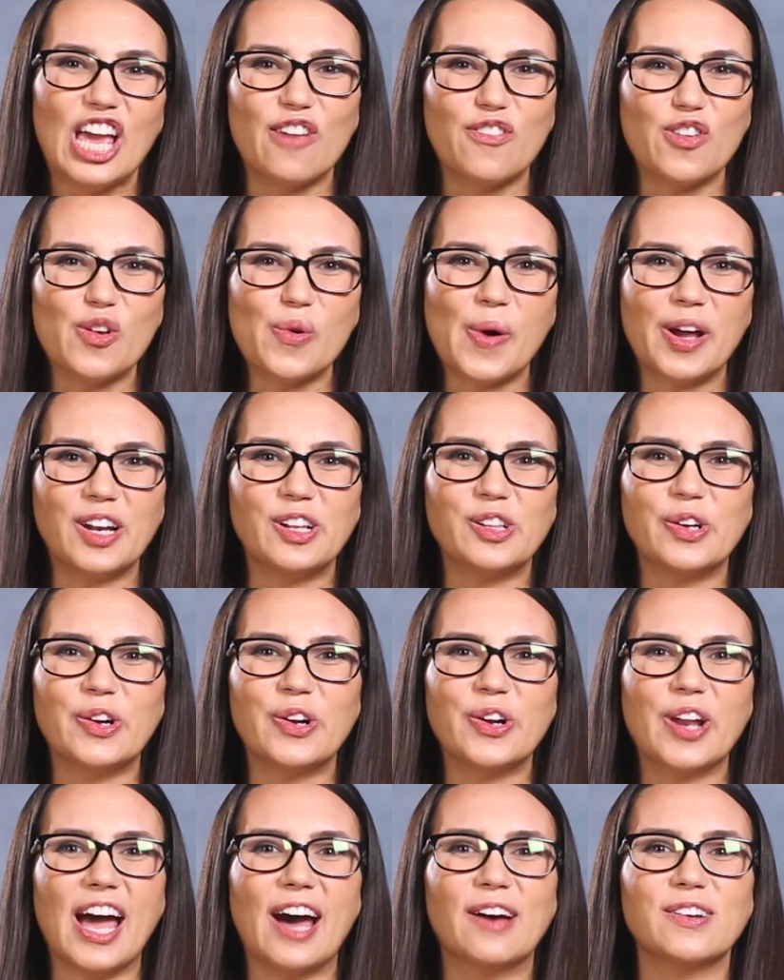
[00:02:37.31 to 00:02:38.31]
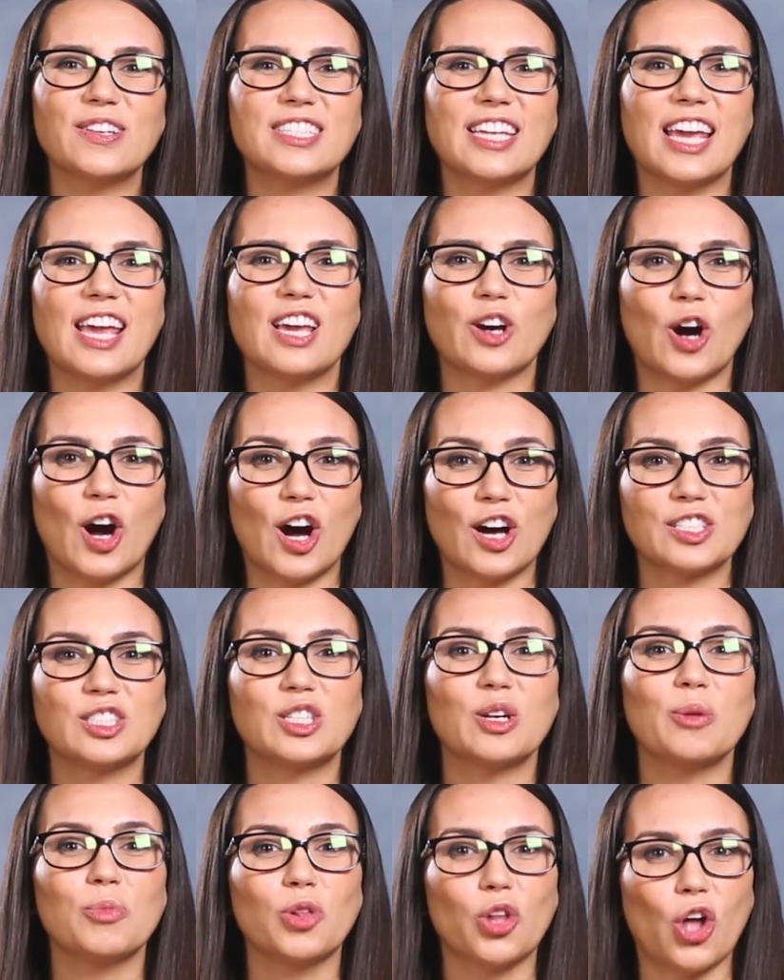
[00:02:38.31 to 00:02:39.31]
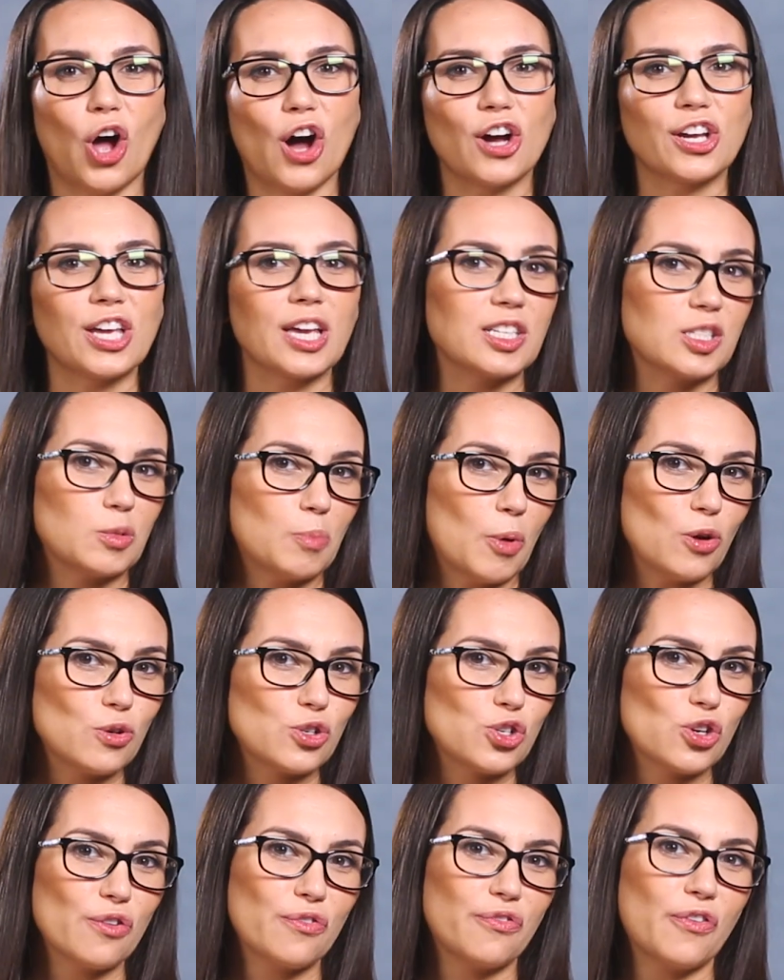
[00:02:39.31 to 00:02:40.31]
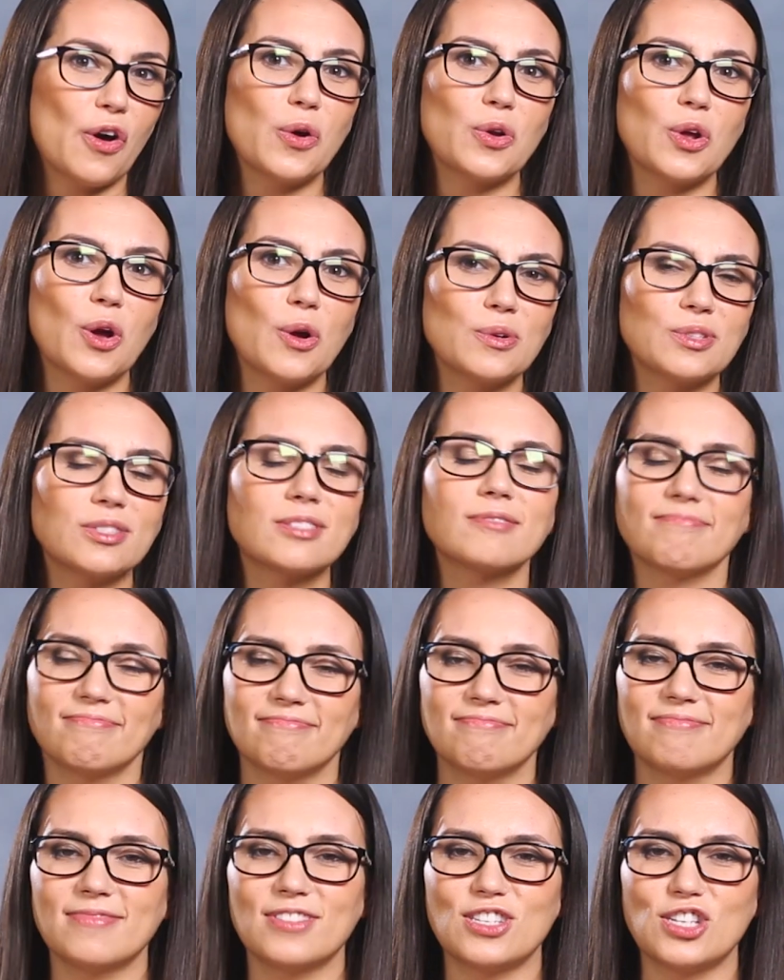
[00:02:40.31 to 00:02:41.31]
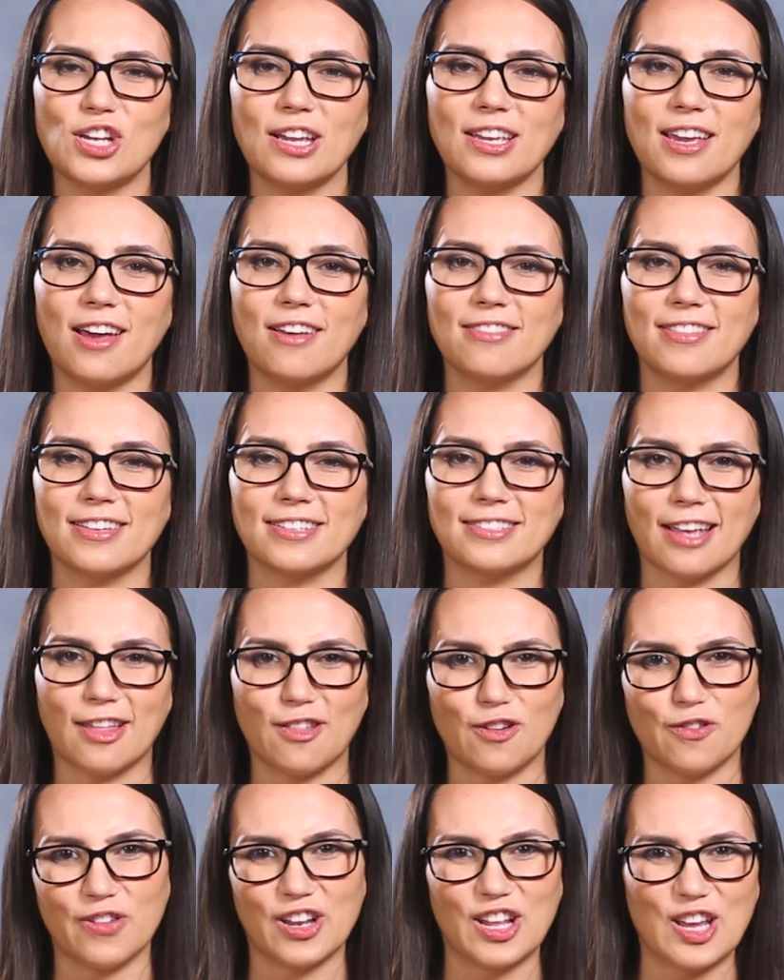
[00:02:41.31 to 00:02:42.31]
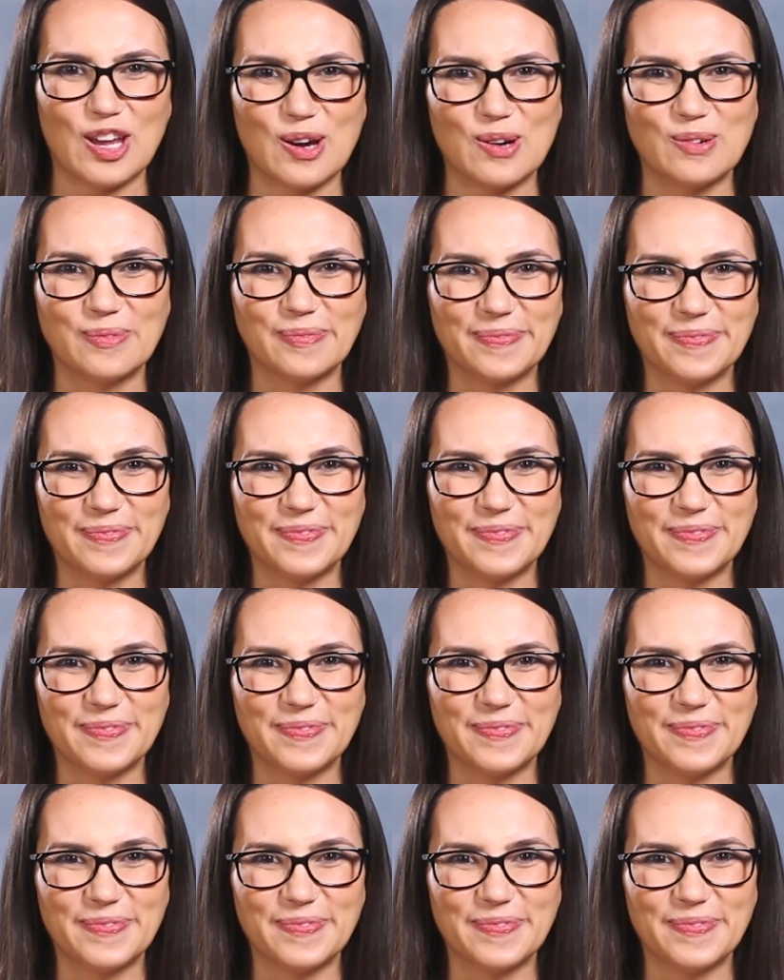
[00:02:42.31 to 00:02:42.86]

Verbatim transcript: If you want to learn how to take awesome long exposure photos, check out this other video.